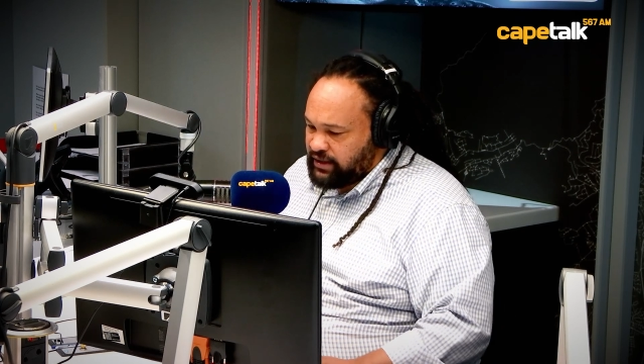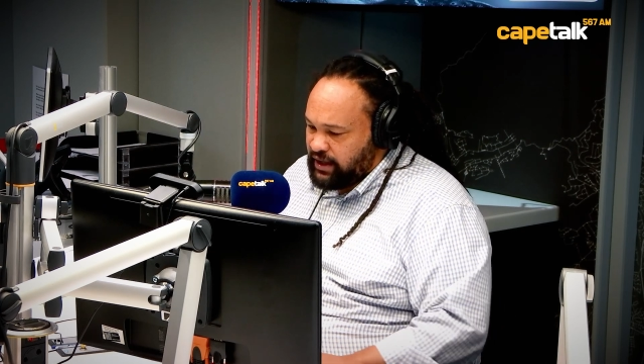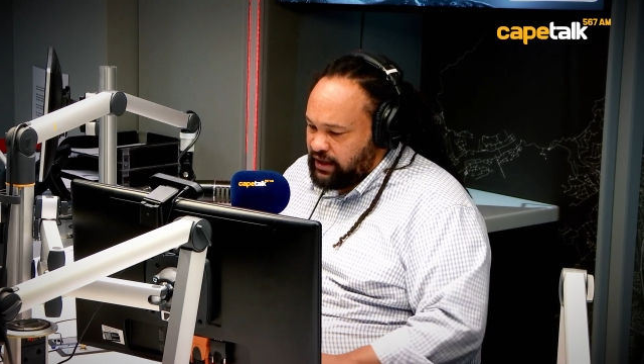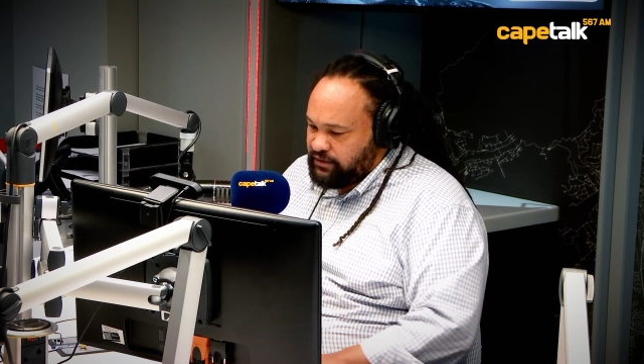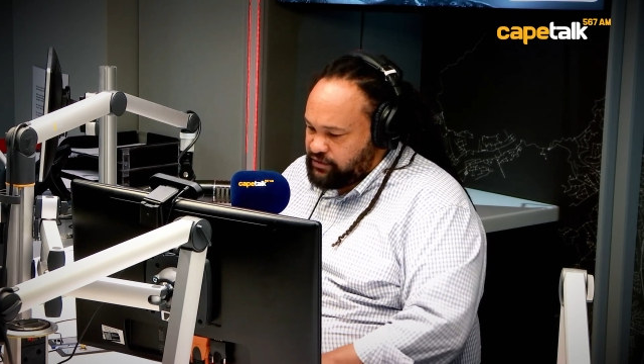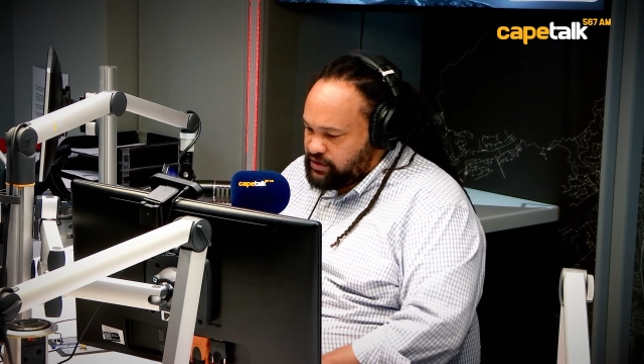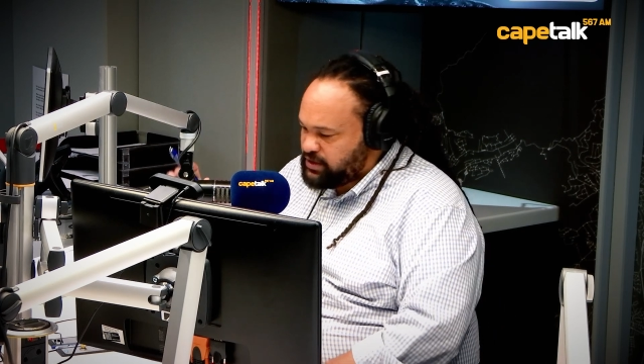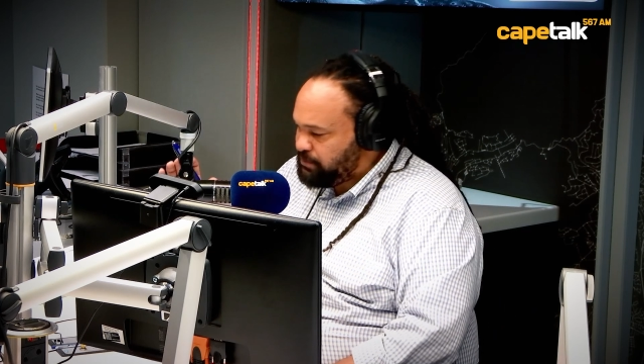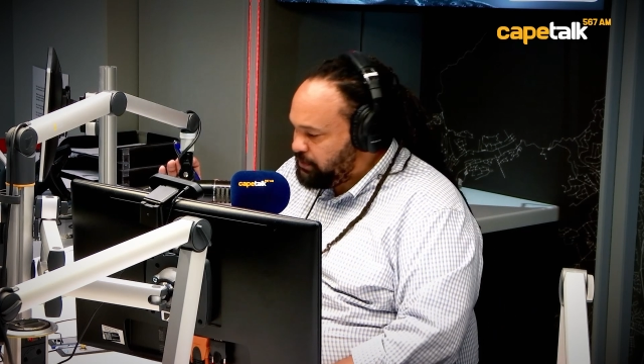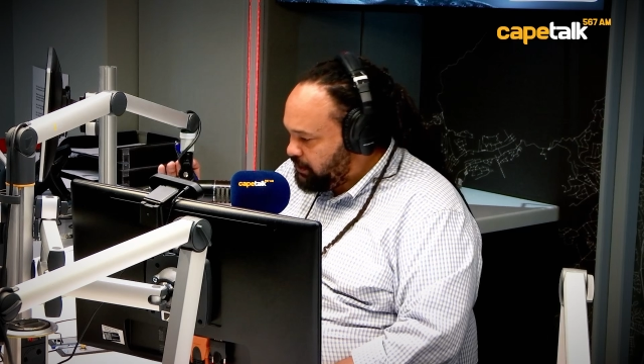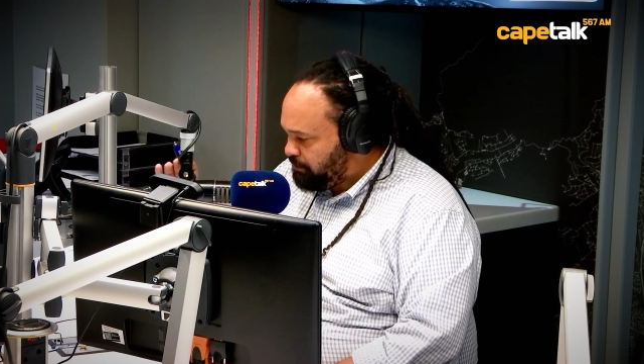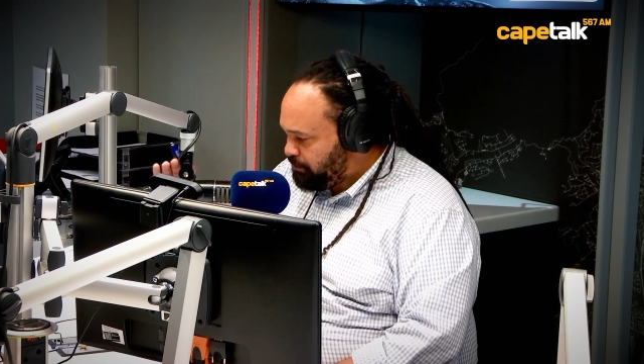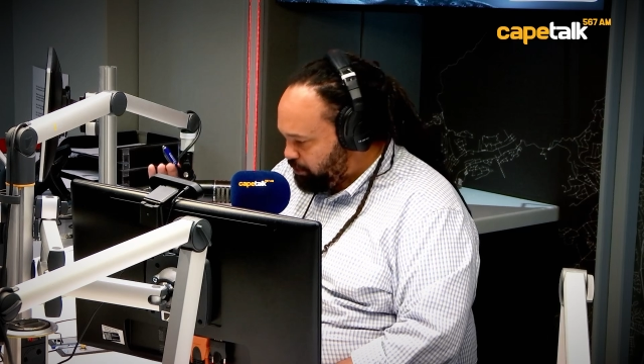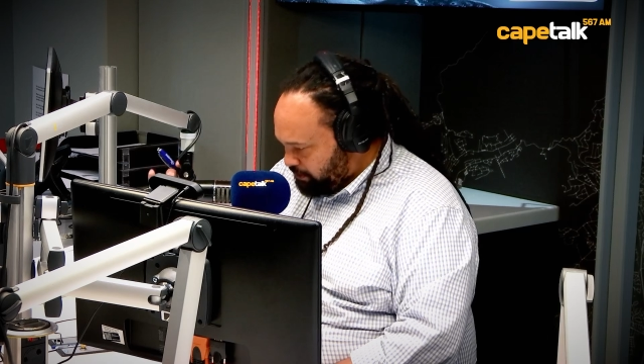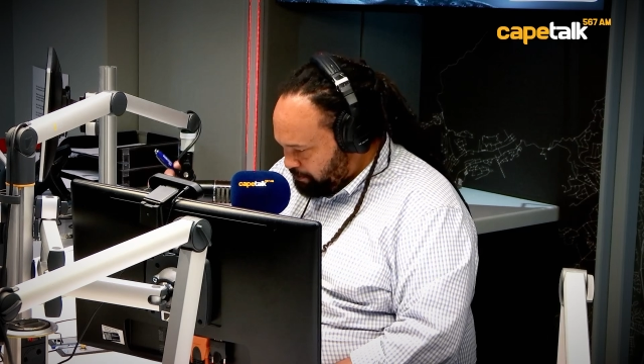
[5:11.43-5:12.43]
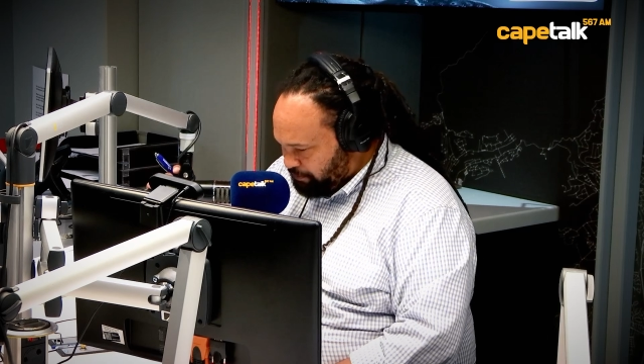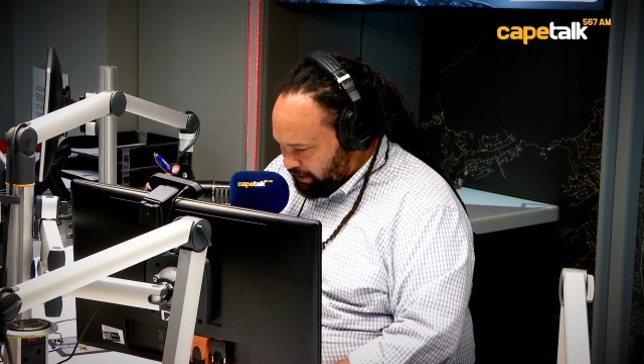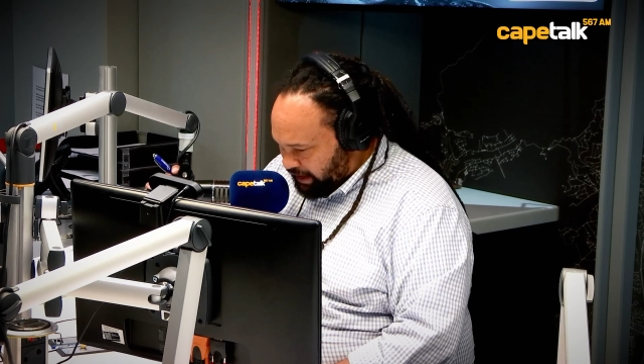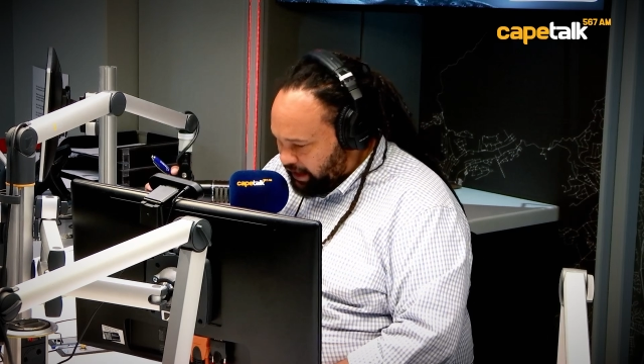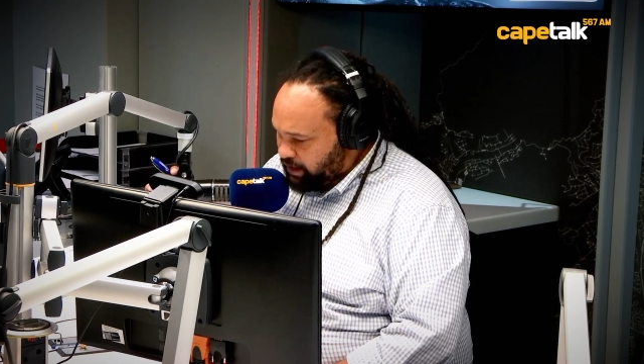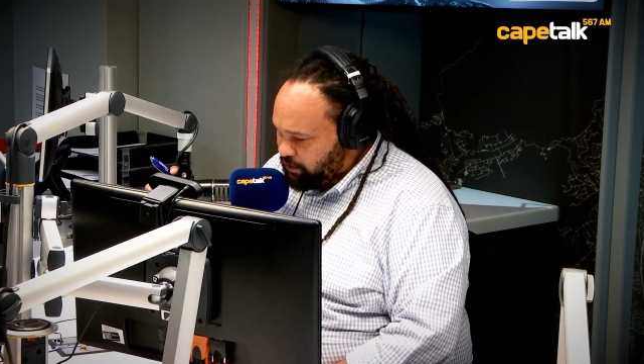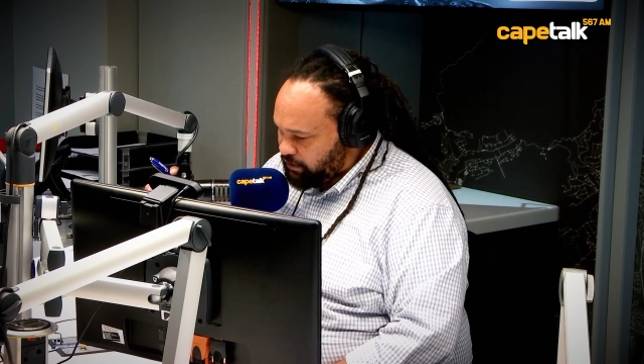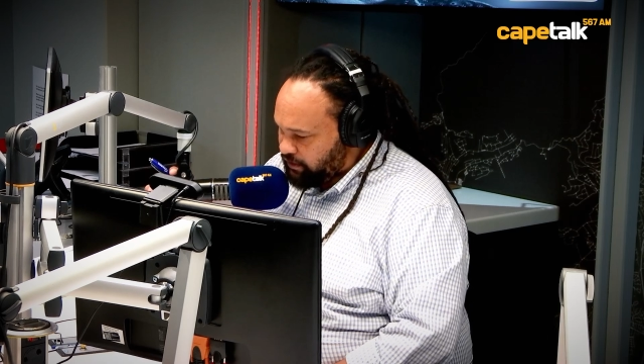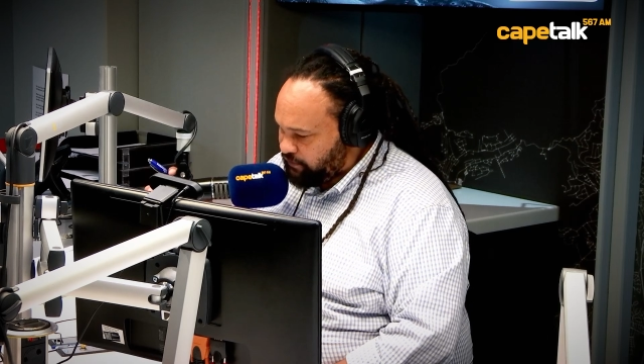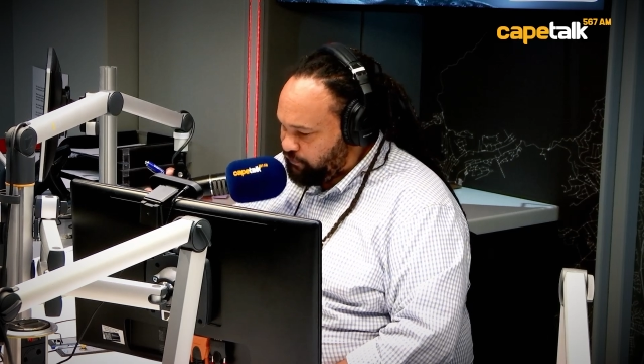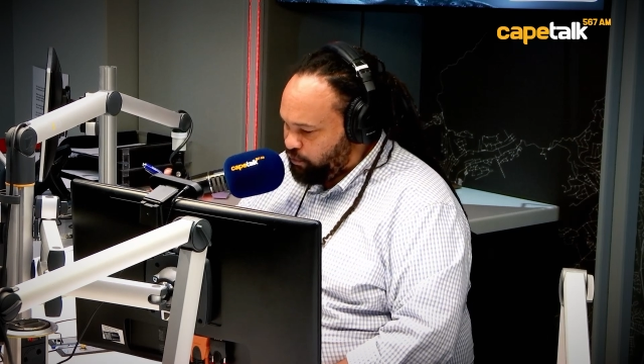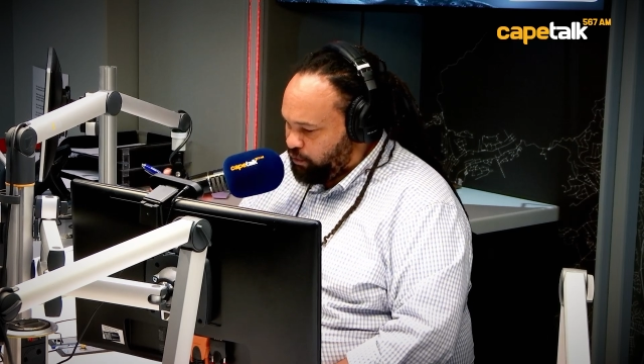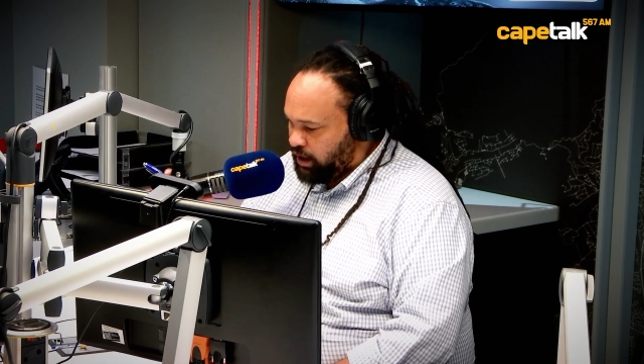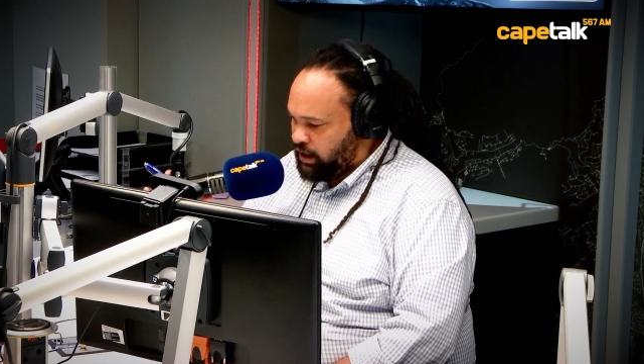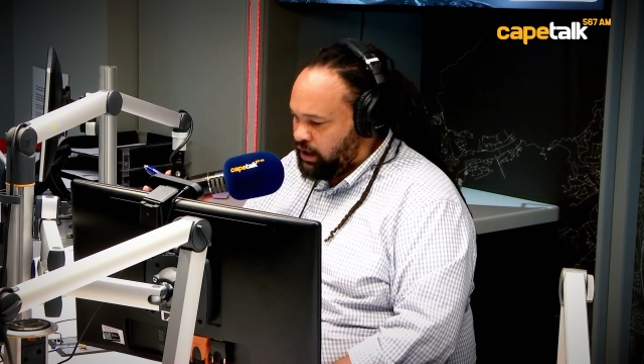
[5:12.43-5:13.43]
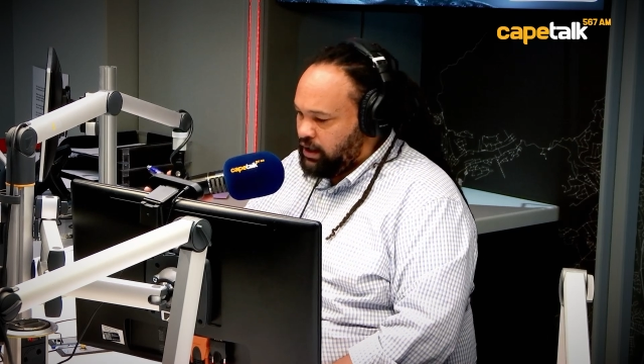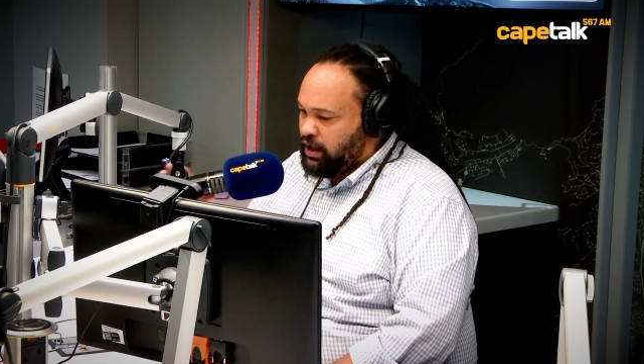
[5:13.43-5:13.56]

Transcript: countries be preparing for